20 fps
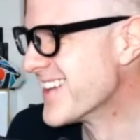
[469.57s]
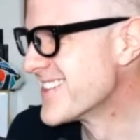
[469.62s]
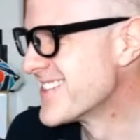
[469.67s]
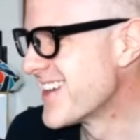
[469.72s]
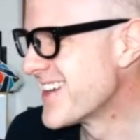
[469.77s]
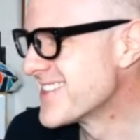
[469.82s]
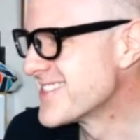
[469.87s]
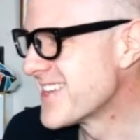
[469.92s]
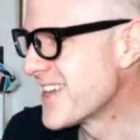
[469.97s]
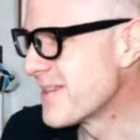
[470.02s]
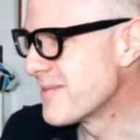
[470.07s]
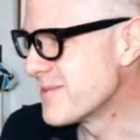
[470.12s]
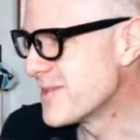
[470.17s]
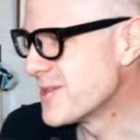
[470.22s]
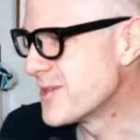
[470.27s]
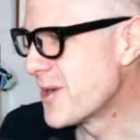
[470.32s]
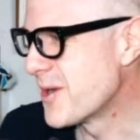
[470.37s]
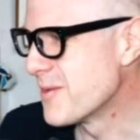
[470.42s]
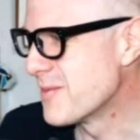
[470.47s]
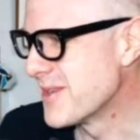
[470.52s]
JZM,
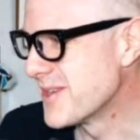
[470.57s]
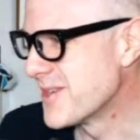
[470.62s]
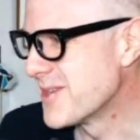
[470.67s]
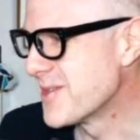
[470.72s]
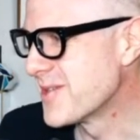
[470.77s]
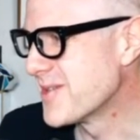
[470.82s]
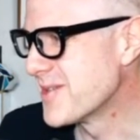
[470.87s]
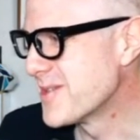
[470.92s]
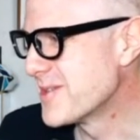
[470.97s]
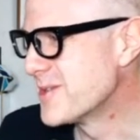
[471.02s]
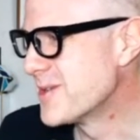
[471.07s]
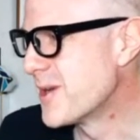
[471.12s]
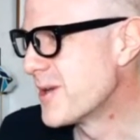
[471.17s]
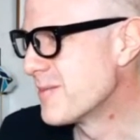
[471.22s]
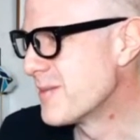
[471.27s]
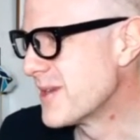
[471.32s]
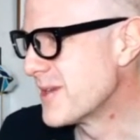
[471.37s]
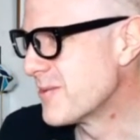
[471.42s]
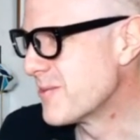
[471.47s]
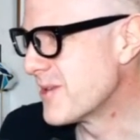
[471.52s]
you
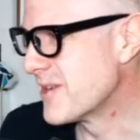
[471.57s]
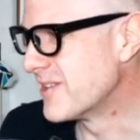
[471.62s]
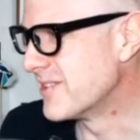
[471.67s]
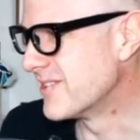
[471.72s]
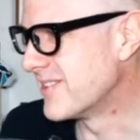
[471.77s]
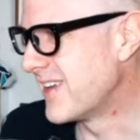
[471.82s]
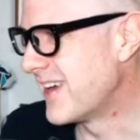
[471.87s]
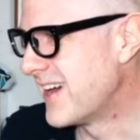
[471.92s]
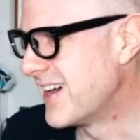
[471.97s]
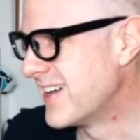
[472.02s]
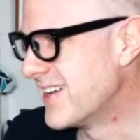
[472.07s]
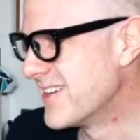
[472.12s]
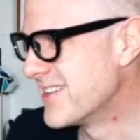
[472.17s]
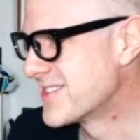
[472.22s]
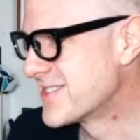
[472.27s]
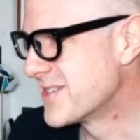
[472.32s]
know me well.